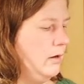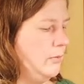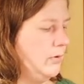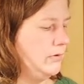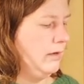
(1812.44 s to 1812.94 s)

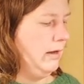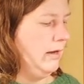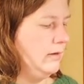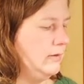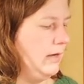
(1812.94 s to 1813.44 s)

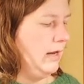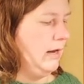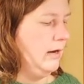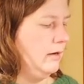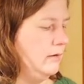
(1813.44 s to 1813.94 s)
birthdays
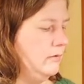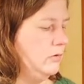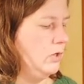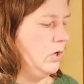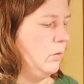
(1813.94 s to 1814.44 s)

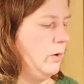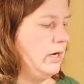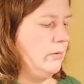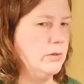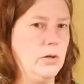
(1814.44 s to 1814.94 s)
and, you know, when
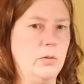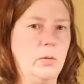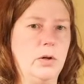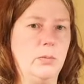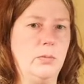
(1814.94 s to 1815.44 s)
I was on
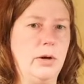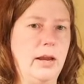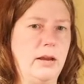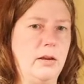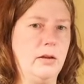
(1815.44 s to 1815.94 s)
winter
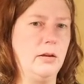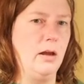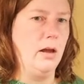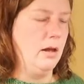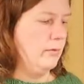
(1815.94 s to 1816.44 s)
break
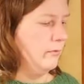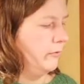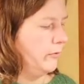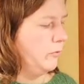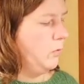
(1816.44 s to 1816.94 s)

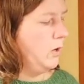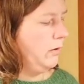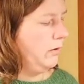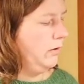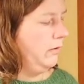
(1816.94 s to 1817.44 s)
from
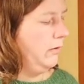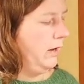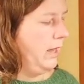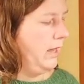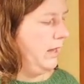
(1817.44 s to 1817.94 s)
work,
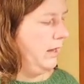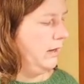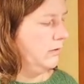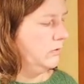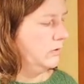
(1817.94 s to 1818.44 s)

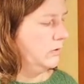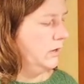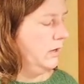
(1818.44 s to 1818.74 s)
and